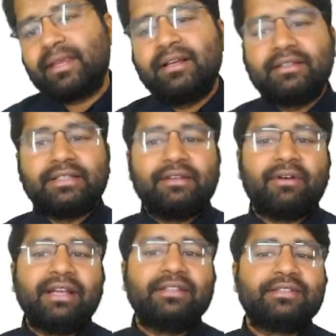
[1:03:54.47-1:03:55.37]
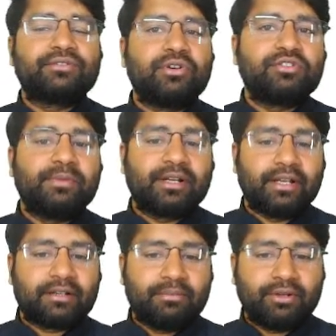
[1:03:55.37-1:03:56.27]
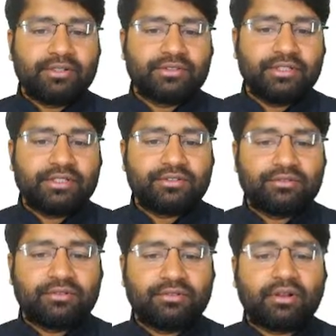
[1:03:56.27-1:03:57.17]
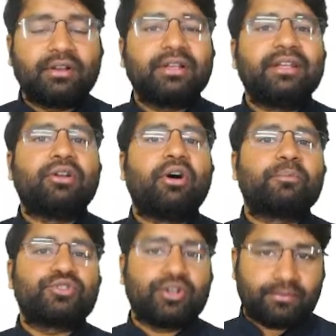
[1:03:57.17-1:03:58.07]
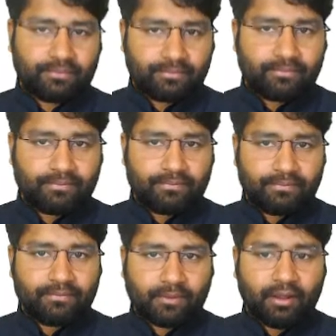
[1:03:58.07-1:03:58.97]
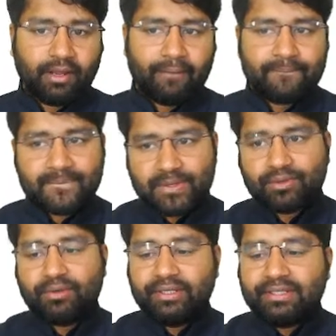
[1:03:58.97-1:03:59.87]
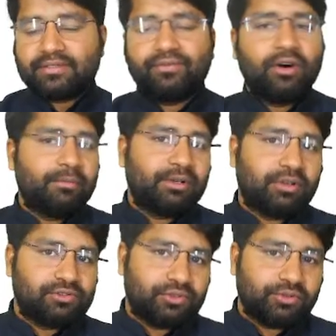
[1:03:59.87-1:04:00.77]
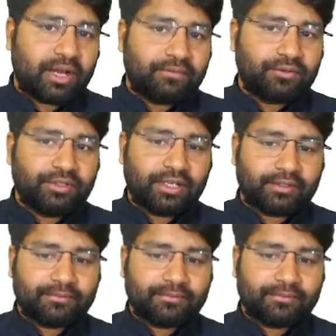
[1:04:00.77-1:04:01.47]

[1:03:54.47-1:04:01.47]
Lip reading: Then why this is going to be correct? Because it is not in option. Okay. So in this format also you have to react.